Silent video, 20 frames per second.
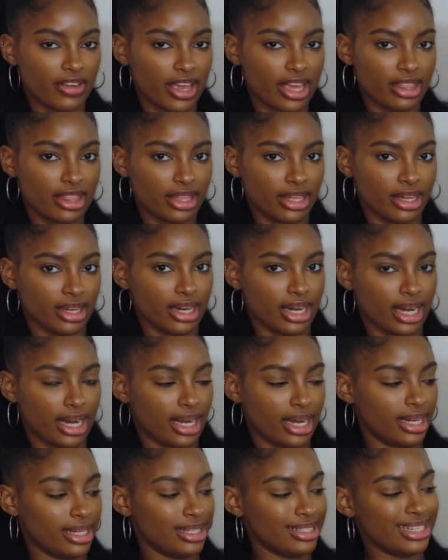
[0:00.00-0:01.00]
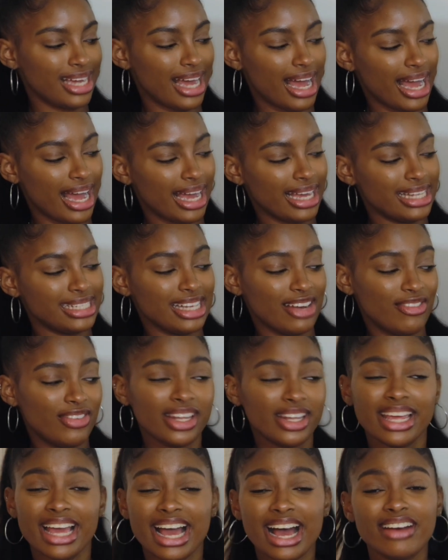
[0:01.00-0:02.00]
faith in God. I
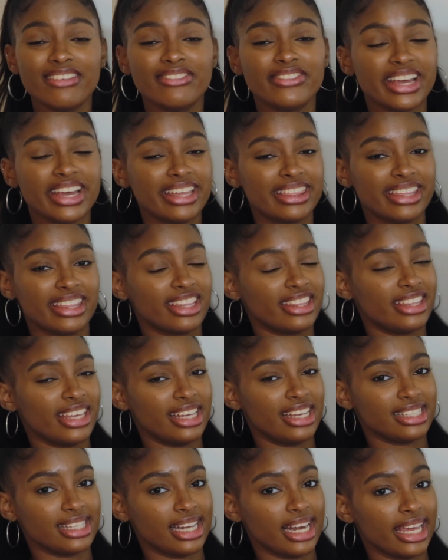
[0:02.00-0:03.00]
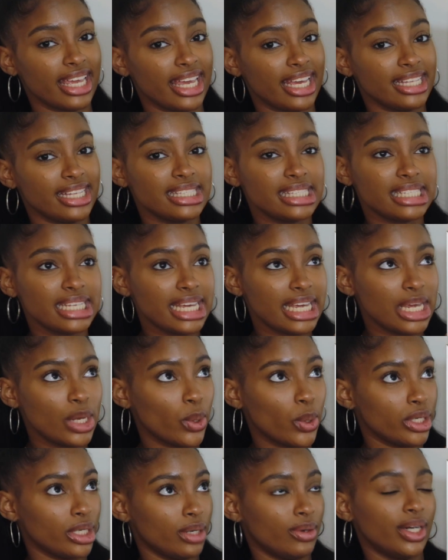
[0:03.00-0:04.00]
definitely have faith in the things that I can't see
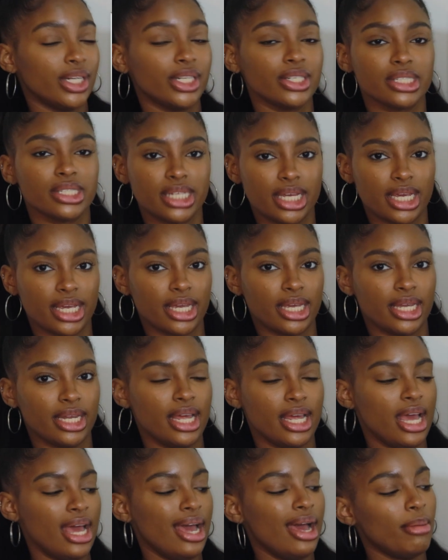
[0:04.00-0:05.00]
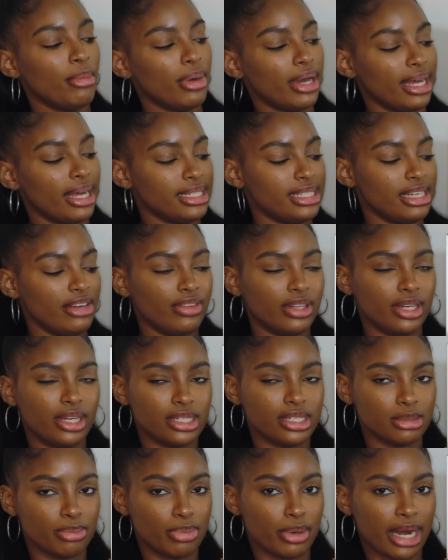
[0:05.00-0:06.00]
or don't understand, but I definitely
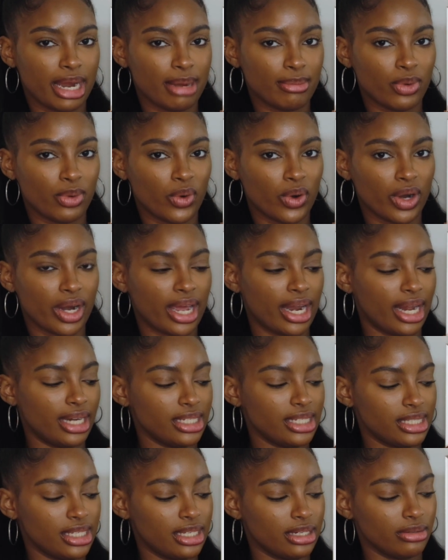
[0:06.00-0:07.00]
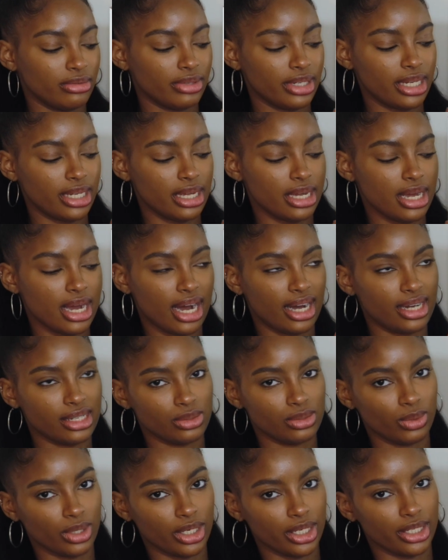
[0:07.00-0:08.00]
need to pray more, and I just need to read
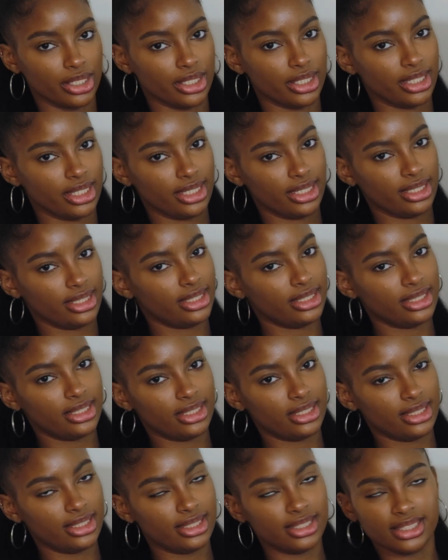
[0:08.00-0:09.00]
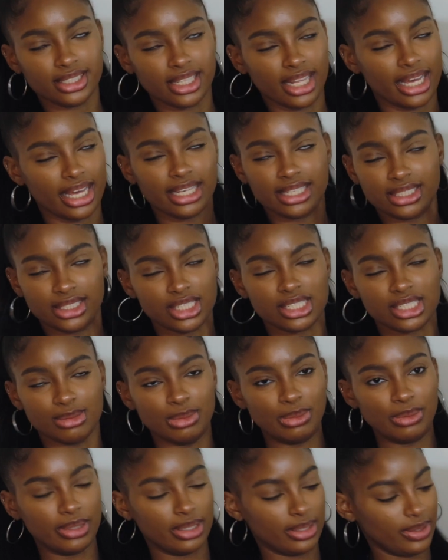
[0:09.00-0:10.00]
God's word, like, just
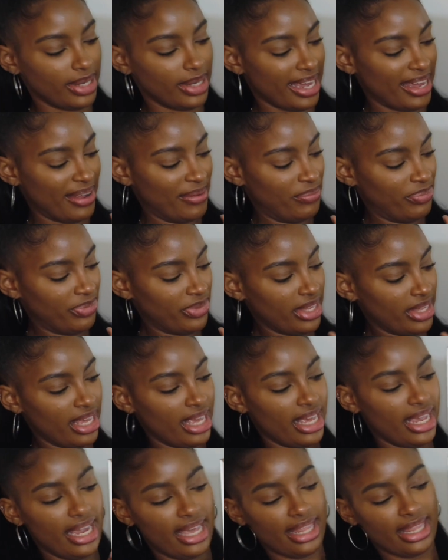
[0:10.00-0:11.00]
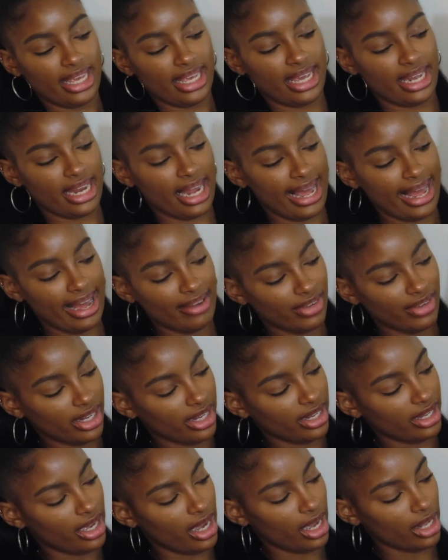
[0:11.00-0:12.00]
more, okay? And then I have
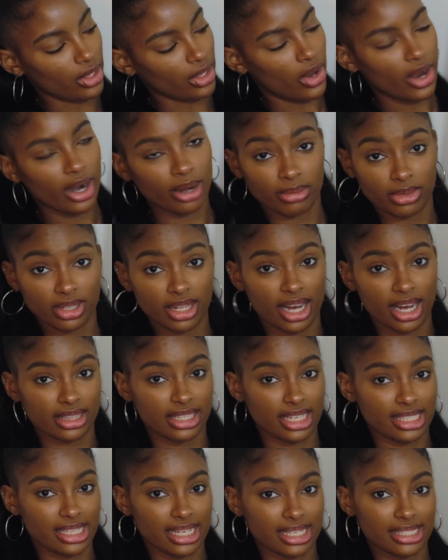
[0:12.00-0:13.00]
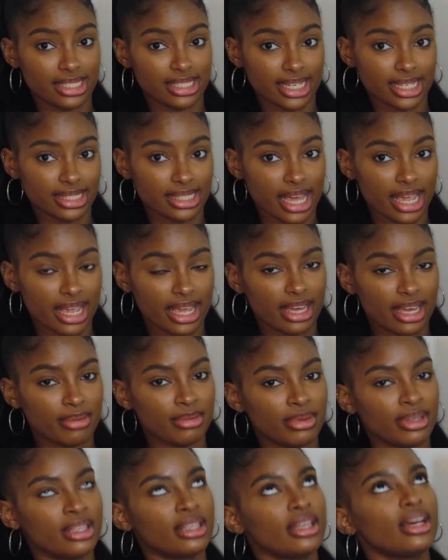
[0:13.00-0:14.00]
a alarm clock that says 6
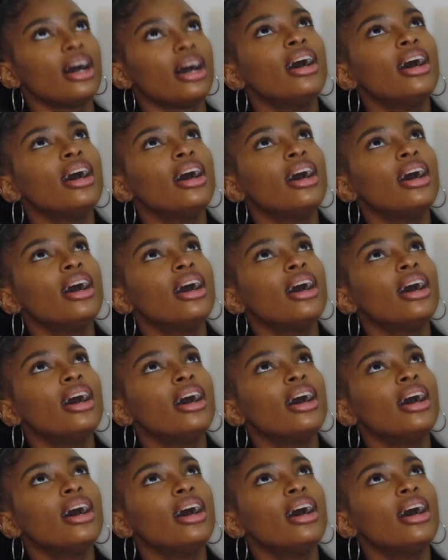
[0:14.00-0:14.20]
a.m.